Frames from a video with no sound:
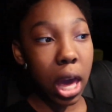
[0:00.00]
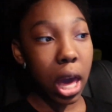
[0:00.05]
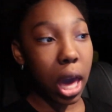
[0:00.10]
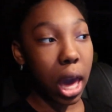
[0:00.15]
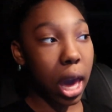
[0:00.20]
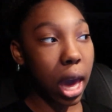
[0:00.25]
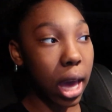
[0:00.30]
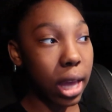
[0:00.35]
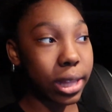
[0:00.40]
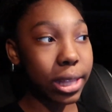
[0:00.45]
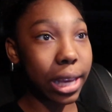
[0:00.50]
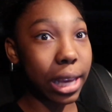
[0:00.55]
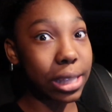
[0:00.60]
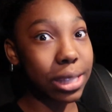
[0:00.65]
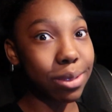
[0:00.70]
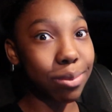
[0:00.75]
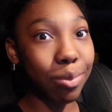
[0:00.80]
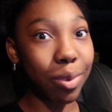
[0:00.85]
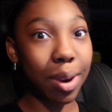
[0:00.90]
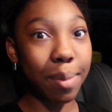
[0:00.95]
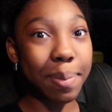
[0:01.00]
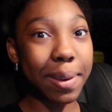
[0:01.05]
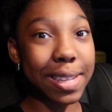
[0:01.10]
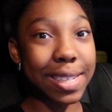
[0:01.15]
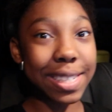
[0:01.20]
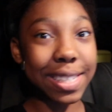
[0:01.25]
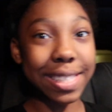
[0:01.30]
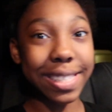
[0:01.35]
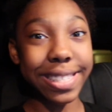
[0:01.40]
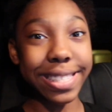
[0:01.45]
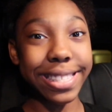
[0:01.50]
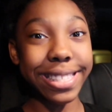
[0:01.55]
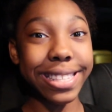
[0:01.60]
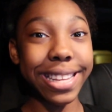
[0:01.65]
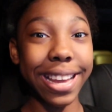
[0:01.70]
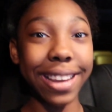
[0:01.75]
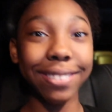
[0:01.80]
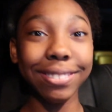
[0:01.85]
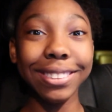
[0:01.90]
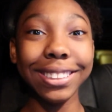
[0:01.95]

And take some more pictures and stuff.